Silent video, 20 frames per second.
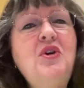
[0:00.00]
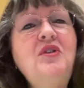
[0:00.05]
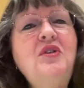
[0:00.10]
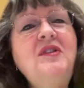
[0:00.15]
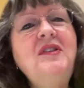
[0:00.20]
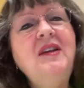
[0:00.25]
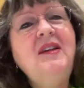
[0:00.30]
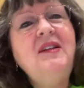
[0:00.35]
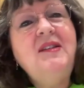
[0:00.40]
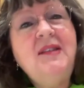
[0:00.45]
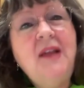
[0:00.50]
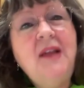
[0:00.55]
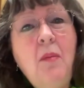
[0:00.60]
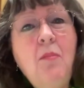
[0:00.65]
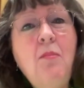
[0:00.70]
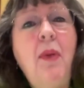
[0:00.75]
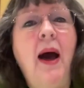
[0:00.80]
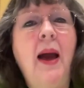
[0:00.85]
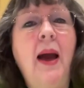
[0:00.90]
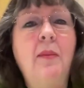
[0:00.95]
You see,
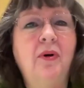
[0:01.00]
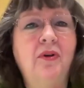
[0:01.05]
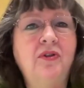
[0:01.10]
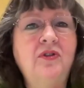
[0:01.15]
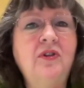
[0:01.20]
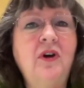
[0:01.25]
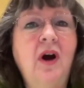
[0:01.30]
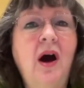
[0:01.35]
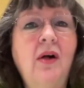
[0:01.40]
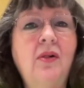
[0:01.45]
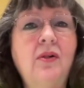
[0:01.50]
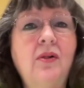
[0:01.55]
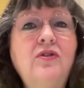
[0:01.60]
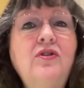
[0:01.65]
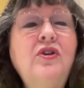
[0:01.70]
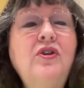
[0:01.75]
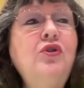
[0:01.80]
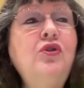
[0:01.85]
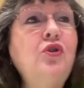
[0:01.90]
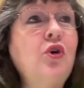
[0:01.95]
some Bible
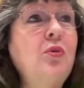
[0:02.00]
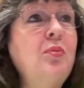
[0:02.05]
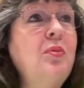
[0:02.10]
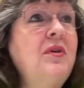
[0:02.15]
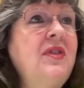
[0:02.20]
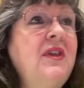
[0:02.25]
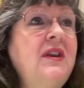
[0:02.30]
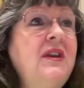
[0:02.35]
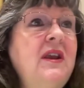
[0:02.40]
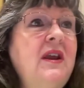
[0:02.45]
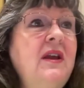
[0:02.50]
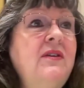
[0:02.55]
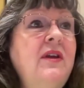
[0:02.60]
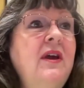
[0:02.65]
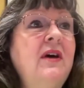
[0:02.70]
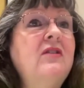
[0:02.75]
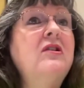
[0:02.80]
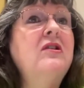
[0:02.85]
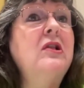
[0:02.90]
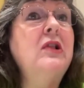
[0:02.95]
scholars interpret the
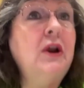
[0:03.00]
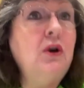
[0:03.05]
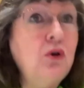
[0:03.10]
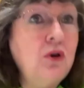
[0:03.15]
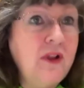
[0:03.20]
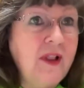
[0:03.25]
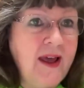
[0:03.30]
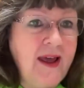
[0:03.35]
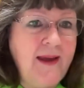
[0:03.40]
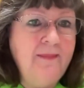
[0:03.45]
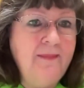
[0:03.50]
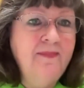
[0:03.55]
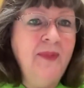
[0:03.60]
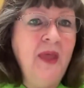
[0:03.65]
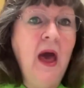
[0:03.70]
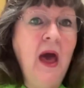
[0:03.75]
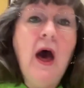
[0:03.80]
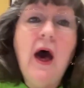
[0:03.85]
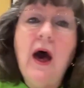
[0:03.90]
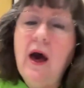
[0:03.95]
details literally.
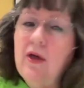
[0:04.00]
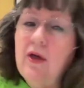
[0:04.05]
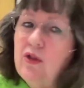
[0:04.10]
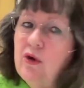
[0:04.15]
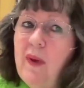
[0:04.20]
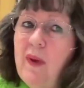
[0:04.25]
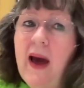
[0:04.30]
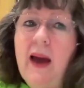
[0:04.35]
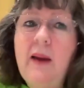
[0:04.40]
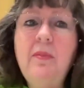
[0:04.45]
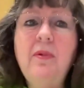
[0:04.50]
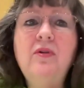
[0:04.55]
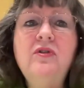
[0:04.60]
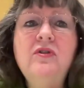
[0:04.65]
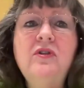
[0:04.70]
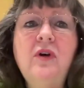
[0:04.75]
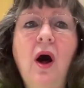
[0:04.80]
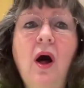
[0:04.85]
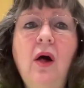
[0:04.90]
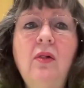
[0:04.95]
Other Bible
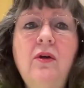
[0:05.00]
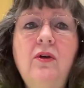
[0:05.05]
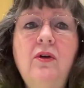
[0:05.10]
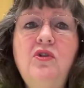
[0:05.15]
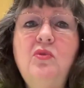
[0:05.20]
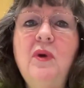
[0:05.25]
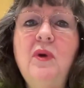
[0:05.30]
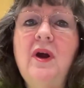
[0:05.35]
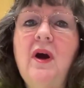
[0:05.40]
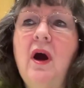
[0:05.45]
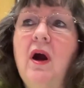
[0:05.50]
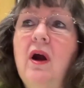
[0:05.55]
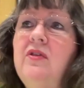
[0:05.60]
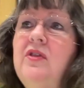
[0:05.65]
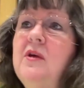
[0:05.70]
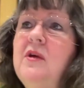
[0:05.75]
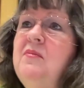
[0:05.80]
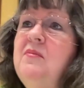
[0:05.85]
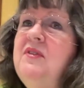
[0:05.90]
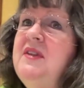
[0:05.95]
scholars
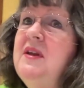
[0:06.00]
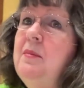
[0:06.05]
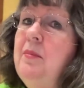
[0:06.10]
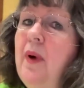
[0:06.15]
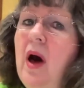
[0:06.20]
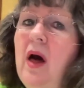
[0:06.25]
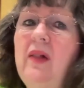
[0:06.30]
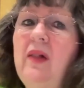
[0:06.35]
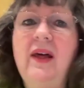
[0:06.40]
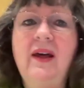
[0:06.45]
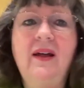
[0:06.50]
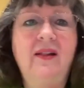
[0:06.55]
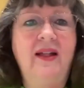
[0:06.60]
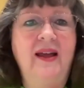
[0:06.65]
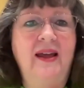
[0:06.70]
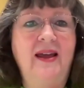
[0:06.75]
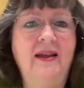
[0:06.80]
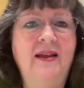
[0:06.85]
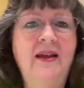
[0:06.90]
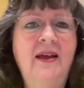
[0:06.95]
regard them
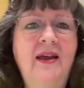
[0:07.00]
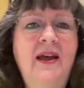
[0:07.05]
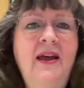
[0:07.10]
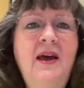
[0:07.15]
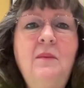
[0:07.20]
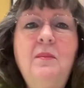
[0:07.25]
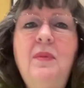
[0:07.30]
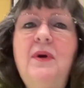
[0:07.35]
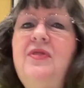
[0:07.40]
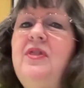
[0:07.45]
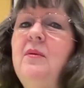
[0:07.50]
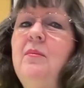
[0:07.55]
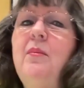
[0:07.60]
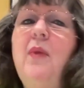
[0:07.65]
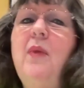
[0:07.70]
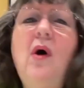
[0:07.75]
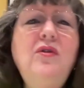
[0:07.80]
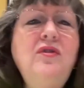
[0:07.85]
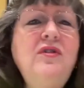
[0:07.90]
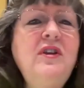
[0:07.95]
symbolically. But the
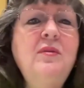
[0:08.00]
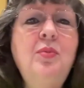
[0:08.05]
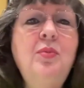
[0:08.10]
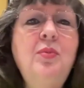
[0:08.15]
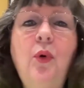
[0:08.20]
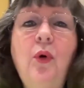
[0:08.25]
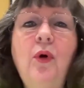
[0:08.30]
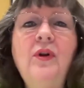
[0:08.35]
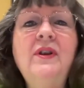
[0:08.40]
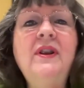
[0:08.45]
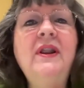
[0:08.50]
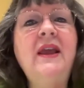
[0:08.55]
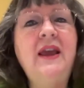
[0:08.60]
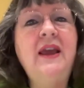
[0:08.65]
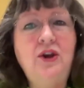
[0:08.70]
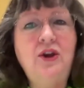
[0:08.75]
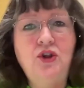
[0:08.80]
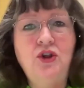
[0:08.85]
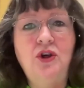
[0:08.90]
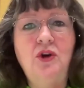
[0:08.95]
most important
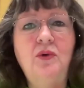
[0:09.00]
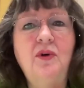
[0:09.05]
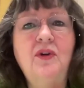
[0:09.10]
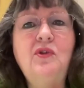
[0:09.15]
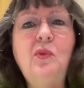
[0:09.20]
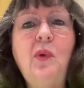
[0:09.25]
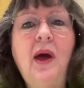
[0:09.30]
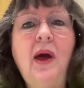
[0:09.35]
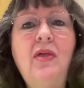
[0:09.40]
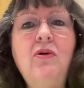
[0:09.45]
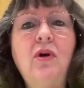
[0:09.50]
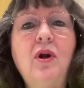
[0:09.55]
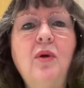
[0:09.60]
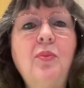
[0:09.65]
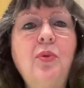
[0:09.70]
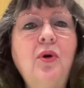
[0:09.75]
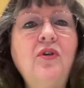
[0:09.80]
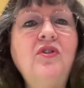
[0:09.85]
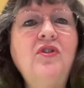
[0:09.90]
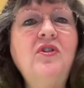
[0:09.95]
issue is whether a
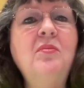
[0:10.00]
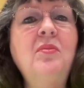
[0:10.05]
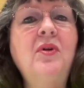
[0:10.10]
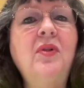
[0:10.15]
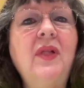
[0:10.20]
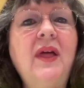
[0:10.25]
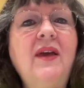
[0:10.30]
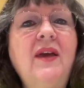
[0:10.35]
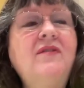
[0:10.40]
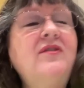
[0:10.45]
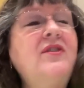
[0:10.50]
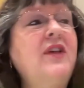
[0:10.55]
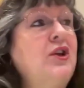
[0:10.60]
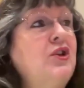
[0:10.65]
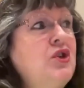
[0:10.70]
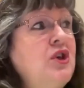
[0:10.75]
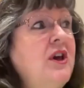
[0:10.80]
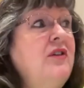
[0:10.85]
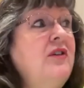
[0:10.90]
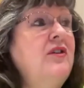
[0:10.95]
person believes
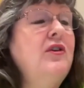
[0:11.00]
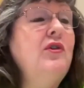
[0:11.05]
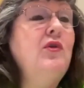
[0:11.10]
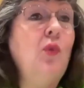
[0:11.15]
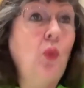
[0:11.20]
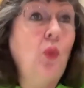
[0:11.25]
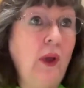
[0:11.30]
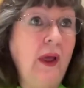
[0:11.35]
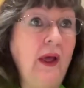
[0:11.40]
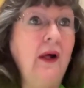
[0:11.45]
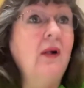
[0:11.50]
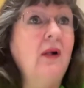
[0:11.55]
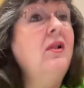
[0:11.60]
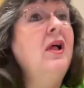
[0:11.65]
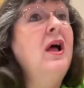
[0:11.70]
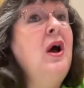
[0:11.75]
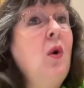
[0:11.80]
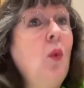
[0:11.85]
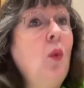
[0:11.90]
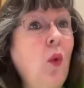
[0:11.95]
that Jesus
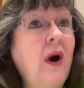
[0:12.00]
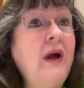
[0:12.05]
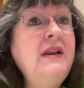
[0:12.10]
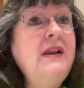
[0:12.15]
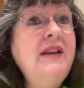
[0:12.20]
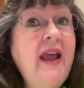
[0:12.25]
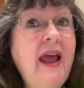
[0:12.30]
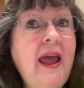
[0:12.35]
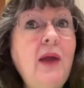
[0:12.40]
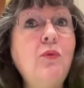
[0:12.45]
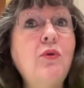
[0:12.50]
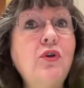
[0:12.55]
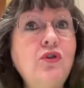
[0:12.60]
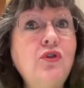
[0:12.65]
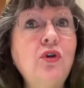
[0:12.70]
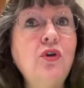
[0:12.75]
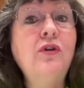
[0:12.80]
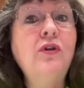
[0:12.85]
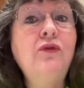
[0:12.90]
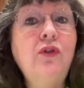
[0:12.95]
will one day
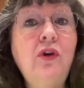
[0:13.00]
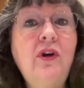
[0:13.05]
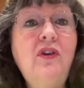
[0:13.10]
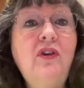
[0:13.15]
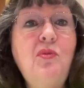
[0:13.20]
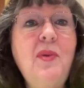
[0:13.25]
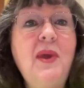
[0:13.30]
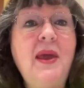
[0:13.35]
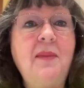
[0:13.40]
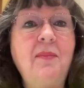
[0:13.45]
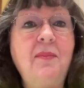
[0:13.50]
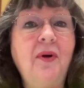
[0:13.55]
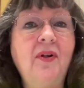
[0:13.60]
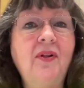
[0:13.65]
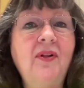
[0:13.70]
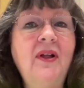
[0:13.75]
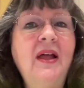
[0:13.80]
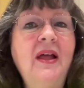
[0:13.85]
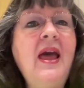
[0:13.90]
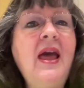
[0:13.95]
return for his
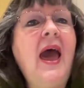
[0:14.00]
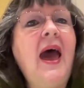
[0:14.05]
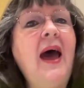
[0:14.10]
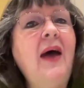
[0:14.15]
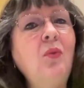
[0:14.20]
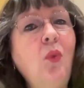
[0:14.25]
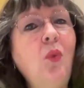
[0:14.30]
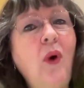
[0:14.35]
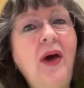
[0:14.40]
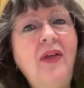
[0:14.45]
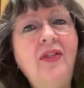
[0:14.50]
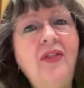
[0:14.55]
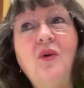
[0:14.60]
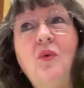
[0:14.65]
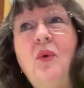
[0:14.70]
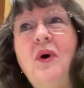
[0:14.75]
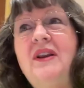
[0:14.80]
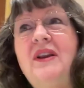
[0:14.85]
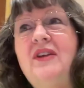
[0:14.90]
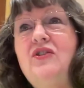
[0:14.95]
people and whether
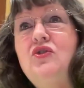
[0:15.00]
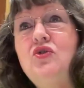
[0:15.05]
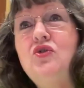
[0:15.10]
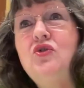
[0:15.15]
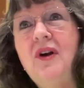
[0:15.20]
one has